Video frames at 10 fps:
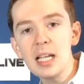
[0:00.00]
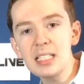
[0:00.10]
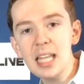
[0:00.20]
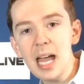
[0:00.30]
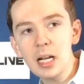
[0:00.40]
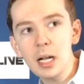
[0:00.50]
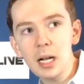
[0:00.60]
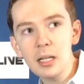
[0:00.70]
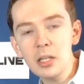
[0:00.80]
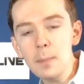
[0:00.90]
is that
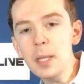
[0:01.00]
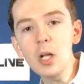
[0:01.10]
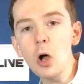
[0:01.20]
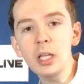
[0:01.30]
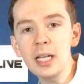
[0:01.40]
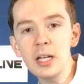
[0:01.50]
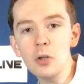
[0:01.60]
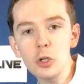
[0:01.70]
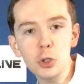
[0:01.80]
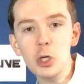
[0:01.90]
the be all and
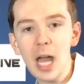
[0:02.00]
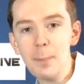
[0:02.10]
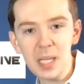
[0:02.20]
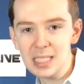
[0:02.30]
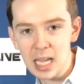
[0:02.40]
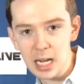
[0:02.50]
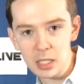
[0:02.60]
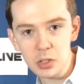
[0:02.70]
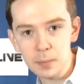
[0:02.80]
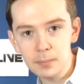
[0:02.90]
end all should not be
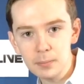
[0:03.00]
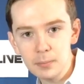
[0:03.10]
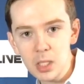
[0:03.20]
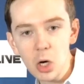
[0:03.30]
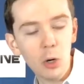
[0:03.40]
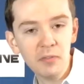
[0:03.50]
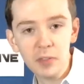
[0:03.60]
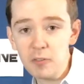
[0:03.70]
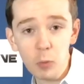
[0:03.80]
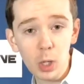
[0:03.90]
Tenet. You know,
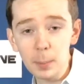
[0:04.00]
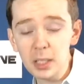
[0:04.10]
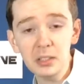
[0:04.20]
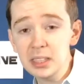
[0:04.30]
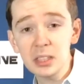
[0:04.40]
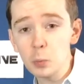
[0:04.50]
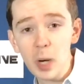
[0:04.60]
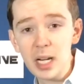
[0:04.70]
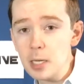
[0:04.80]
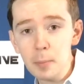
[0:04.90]
if Warner Brothers isn't
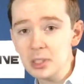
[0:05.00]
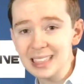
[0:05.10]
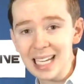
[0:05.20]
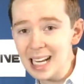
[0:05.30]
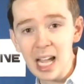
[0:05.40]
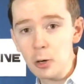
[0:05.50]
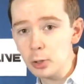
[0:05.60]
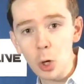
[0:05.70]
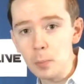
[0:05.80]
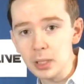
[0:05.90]
ready to put Tenet
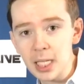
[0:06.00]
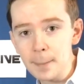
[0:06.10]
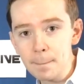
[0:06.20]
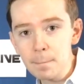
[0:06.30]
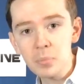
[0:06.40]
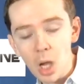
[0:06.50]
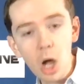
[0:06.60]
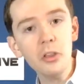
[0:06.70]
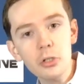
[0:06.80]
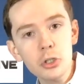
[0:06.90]
out globally,
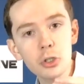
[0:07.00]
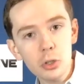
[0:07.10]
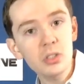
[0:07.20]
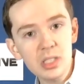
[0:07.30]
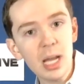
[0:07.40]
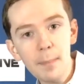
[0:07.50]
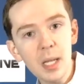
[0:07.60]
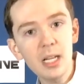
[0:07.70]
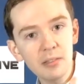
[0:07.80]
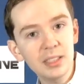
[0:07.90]
others should step
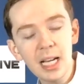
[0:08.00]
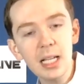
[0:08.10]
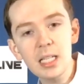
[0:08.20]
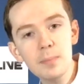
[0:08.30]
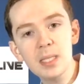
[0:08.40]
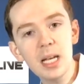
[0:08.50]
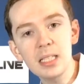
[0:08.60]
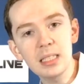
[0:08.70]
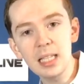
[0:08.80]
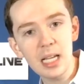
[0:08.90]
in. If Tenet keeps
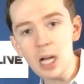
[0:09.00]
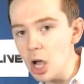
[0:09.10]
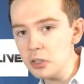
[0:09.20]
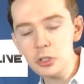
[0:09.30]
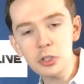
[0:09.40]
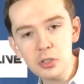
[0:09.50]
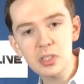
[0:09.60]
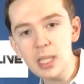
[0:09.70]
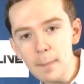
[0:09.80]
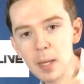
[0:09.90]
getting delayed, others should
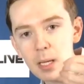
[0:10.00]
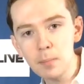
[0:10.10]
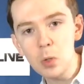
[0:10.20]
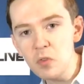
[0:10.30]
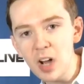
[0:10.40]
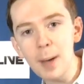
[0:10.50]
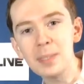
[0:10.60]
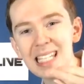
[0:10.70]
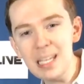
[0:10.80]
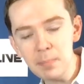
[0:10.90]
step in, move
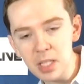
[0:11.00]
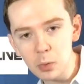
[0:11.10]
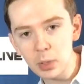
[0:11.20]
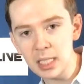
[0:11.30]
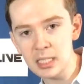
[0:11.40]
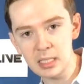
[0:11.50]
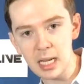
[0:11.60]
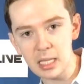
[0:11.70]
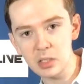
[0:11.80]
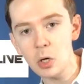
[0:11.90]
up, keep their release
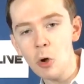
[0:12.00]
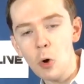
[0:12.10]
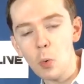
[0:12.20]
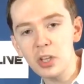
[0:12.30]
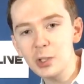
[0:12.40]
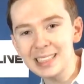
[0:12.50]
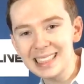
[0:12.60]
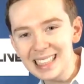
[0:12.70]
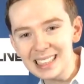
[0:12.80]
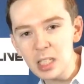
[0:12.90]
dates. Whether
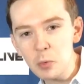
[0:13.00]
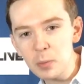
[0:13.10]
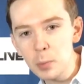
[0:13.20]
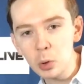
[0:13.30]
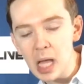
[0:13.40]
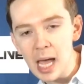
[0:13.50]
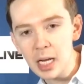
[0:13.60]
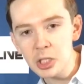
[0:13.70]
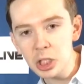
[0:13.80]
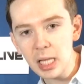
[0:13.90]
it's Disney with
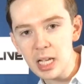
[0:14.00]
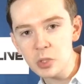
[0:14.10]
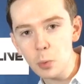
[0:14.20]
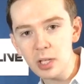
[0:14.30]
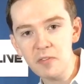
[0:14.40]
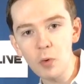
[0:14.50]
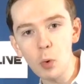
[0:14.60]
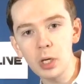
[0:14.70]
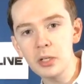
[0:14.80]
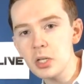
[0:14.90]
Mulan on July
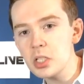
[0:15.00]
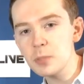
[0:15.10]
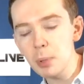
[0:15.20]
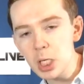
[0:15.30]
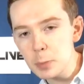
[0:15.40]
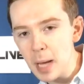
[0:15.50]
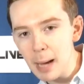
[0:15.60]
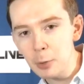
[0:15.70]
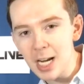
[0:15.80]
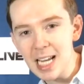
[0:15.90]
24,
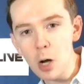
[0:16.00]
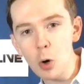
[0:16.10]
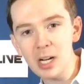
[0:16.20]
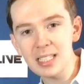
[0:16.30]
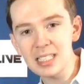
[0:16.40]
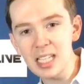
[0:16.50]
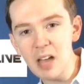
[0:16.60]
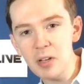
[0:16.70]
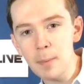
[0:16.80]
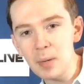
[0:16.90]
SpongeBob right now August
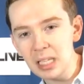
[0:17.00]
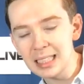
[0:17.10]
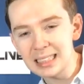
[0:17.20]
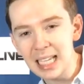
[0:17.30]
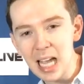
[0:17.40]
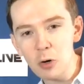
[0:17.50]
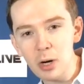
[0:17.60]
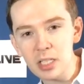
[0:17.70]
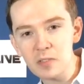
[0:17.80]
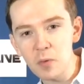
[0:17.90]
7, Bill and Ted
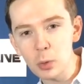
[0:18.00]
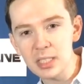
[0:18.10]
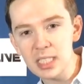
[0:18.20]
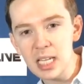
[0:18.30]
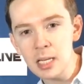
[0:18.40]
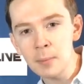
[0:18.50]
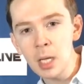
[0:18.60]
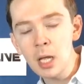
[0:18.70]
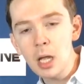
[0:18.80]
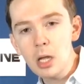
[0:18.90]
August 14.
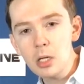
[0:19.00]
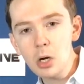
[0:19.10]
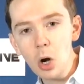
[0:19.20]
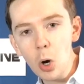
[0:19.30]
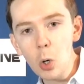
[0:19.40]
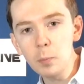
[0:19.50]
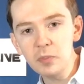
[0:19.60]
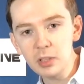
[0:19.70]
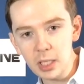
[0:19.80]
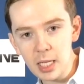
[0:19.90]
You know,
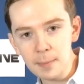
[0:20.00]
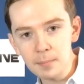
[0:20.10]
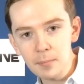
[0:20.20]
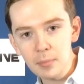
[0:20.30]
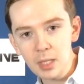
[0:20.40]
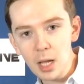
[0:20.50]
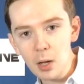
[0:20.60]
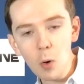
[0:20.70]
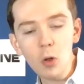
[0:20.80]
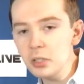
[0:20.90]
hopefully
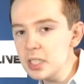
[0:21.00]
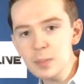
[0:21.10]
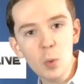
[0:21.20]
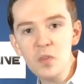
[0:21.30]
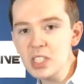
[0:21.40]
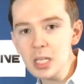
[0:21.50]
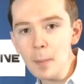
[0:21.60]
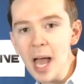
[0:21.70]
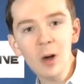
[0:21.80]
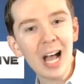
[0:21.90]
all of these movies
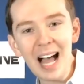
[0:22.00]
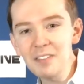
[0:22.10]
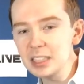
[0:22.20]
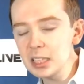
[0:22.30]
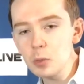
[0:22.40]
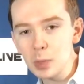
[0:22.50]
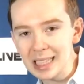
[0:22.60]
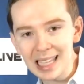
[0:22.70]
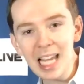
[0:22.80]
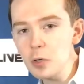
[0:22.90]
come out. Obviously,
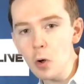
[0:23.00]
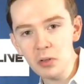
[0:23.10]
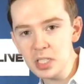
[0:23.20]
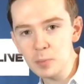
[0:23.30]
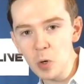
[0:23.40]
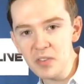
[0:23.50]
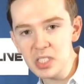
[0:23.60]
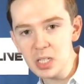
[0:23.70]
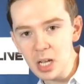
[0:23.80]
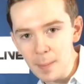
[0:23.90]
we'd like all these
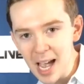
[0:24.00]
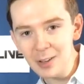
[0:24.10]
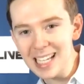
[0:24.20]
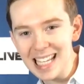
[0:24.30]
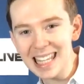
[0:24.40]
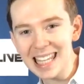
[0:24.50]
movies to come out in